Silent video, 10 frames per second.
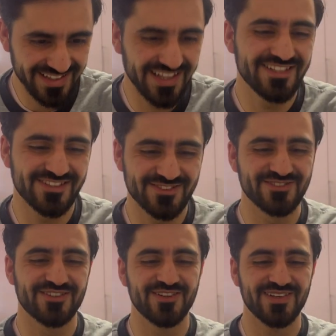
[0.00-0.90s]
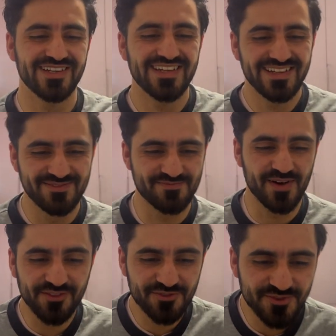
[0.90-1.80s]
that's a good one.
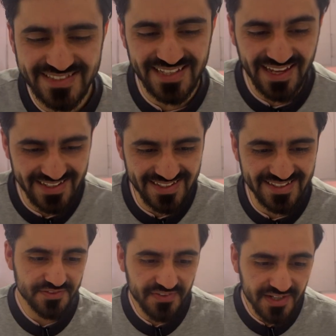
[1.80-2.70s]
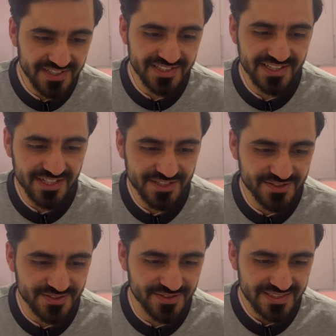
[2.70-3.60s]
bathroom sign-in. The faculty
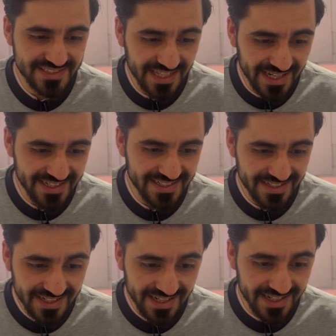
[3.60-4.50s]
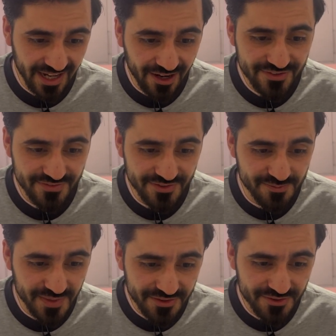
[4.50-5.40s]
has to sign in and out of the
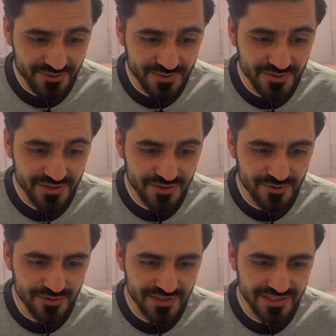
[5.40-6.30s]
bathroom using Google